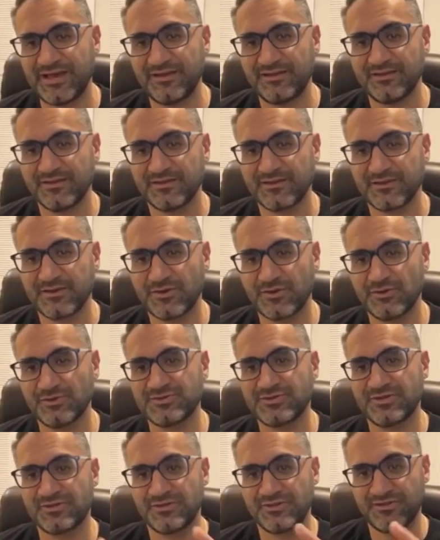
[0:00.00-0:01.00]
that
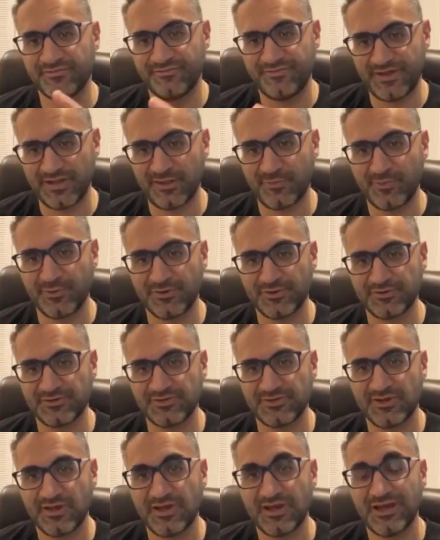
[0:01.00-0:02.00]
goes to the
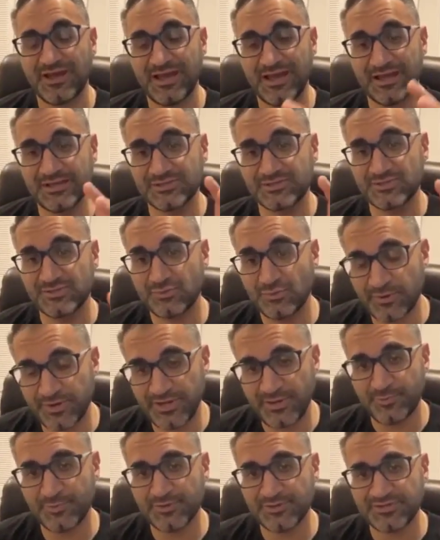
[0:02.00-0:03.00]
developers and
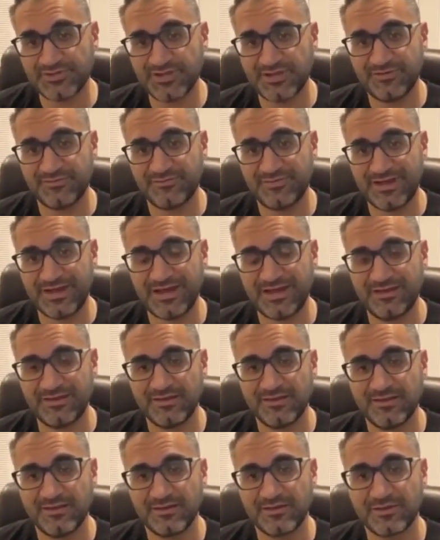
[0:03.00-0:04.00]
20% of
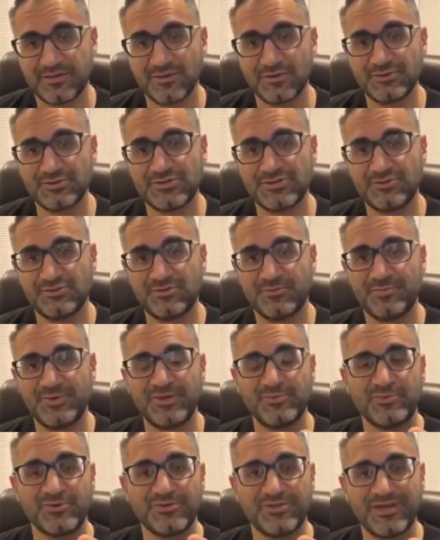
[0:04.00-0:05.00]
that goes to the
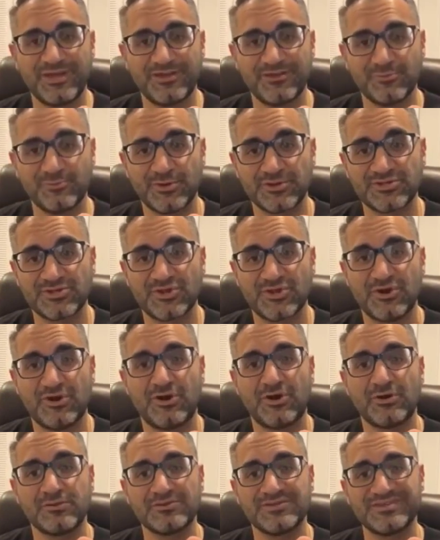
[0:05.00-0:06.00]
people that are what's
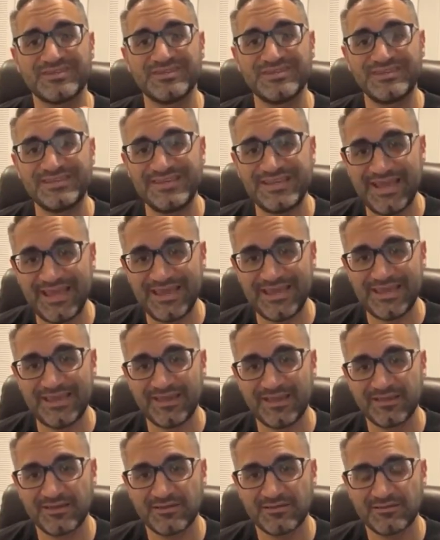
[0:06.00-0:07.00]
called
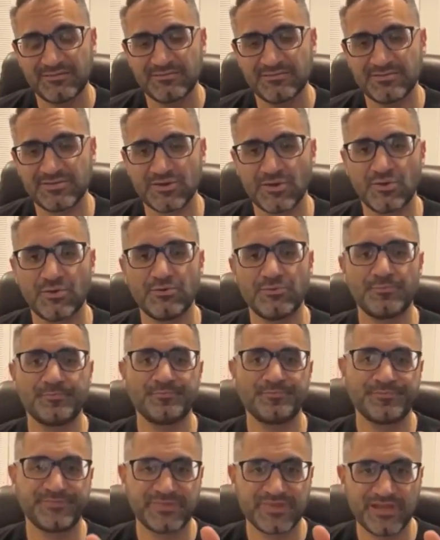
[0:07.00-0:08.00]
staking.
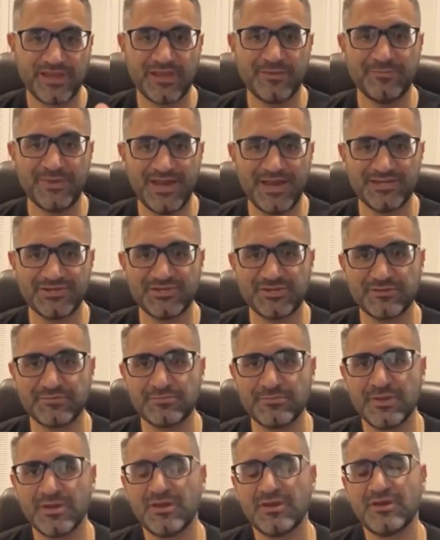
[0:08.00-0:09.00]
So
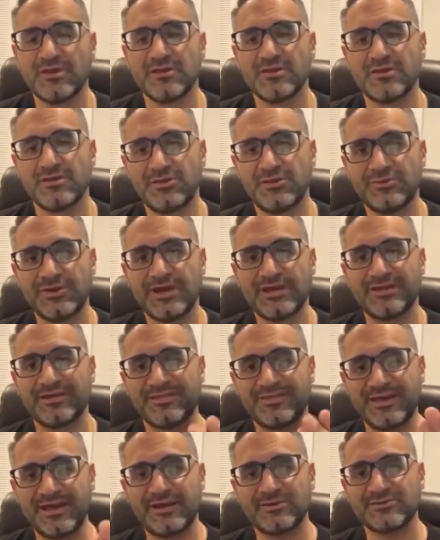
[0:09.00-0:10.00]
imagine you had
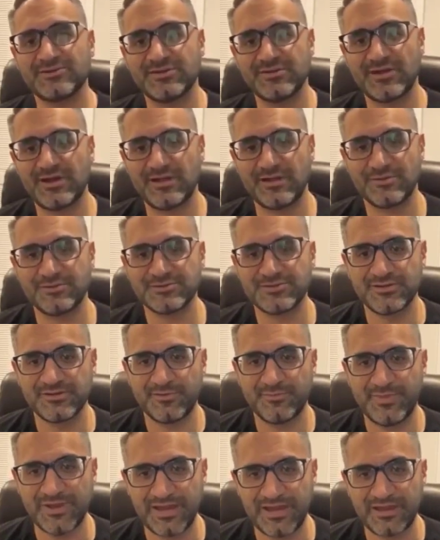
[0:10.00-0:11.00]
$1,000
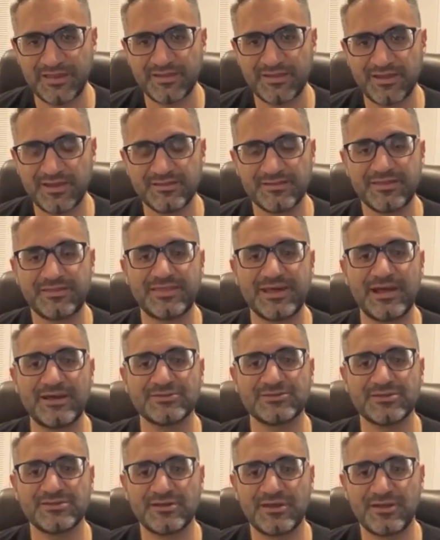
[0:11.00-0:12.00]
in the bank, and the
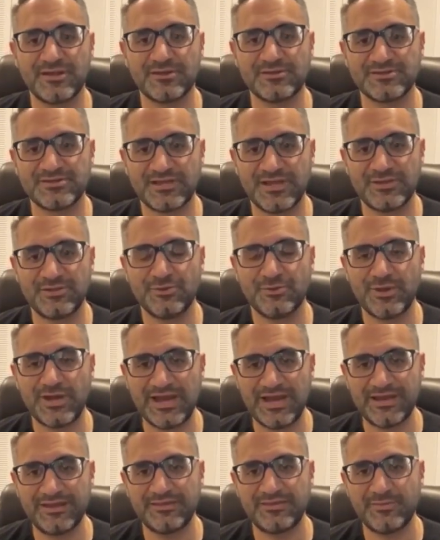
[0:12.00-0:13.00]
$1,000 that you
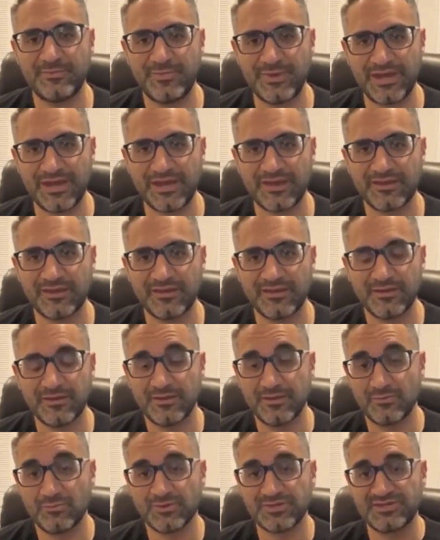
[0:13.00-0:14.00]
had in the bank
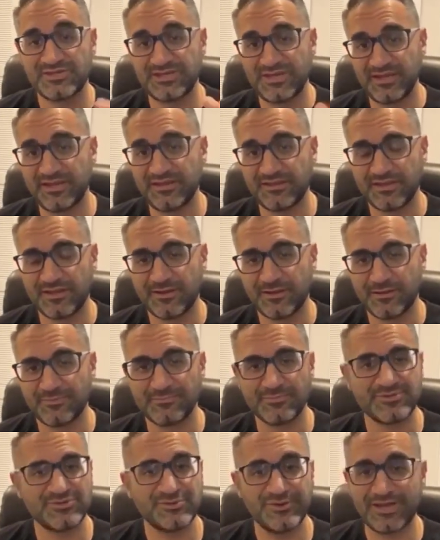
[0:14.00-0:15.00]
was sitting
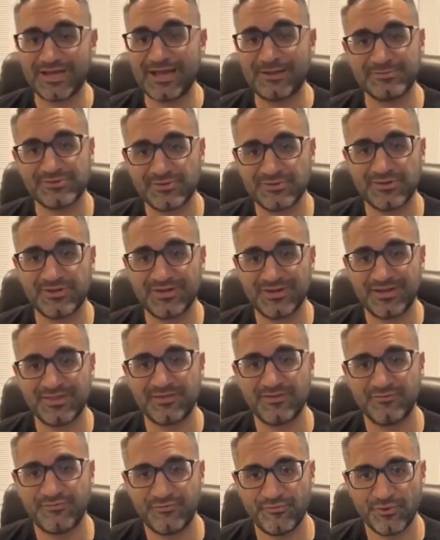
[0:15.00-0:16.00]
there, was doing absolutely
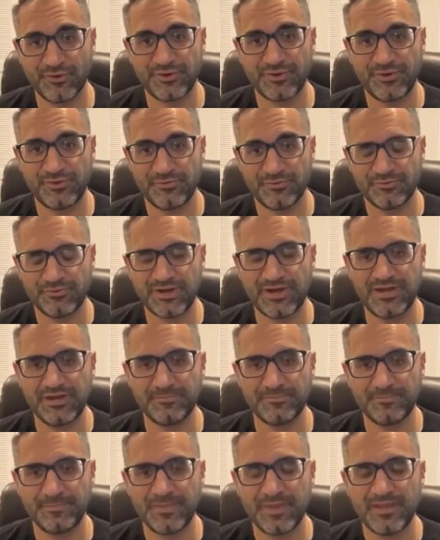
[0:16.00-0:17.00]
nothing for you,
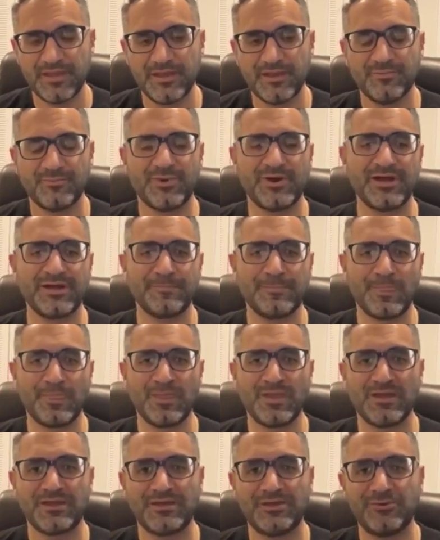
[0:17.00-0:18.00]
right?
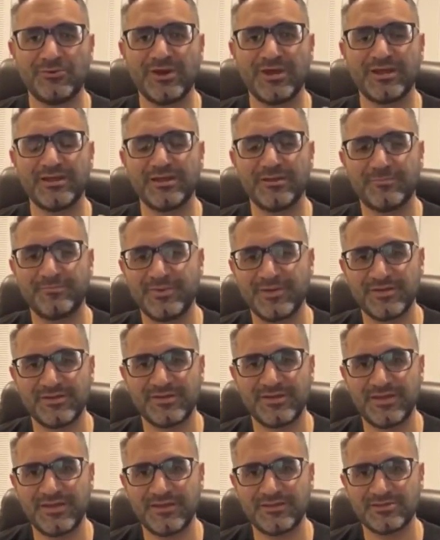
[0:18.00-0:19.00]
But you had an
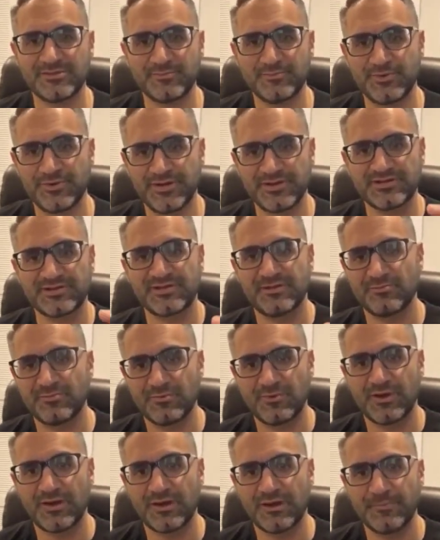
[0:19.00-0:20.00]
ability to put it
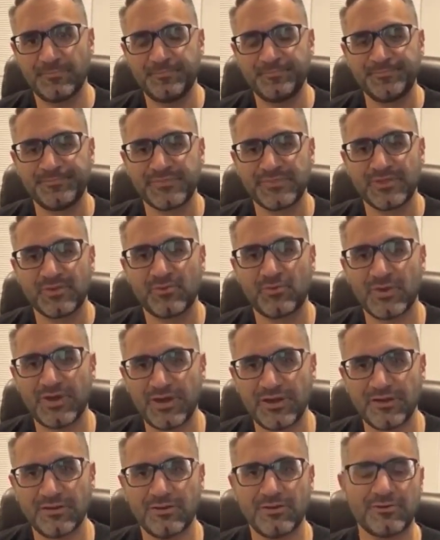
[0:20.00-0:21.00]
somewhere
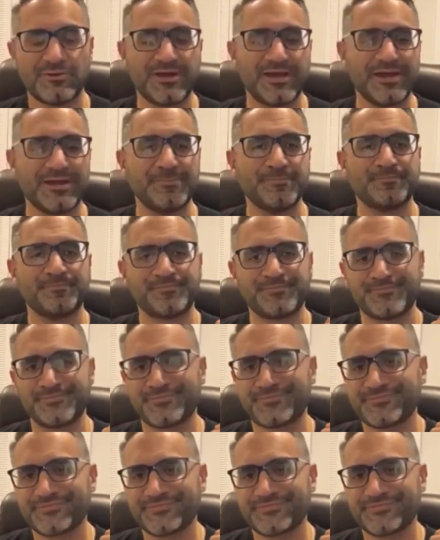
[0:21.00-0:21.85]
where, okay,